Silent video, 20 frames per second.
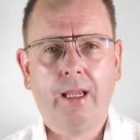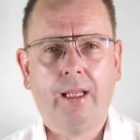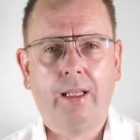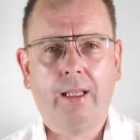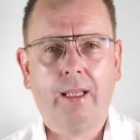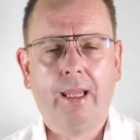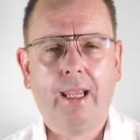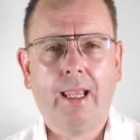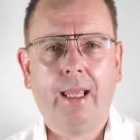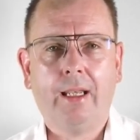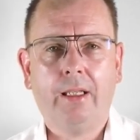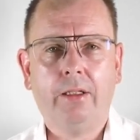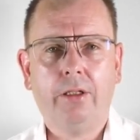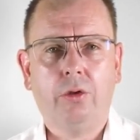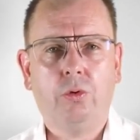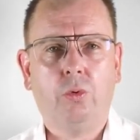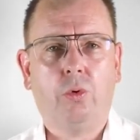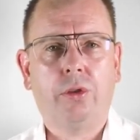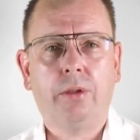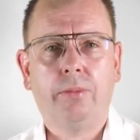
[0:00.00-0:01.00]
and head into
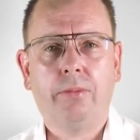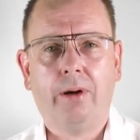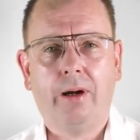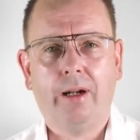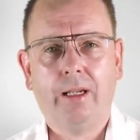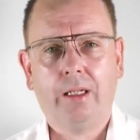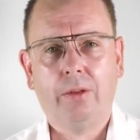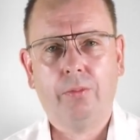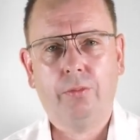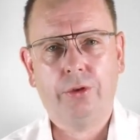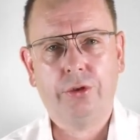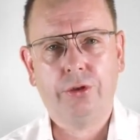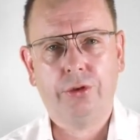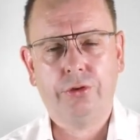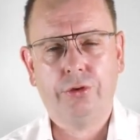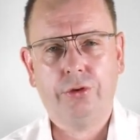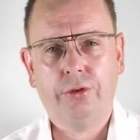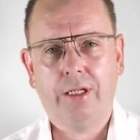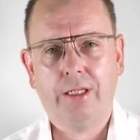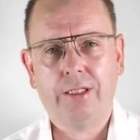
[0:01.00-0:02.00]
North America, which
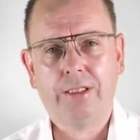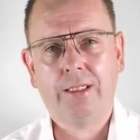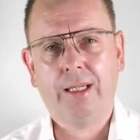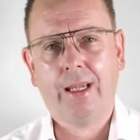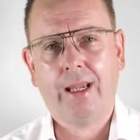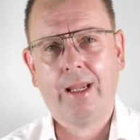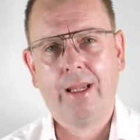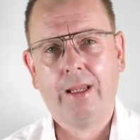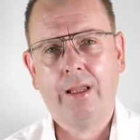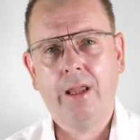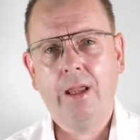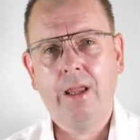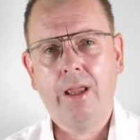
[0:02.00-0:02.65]
is USA.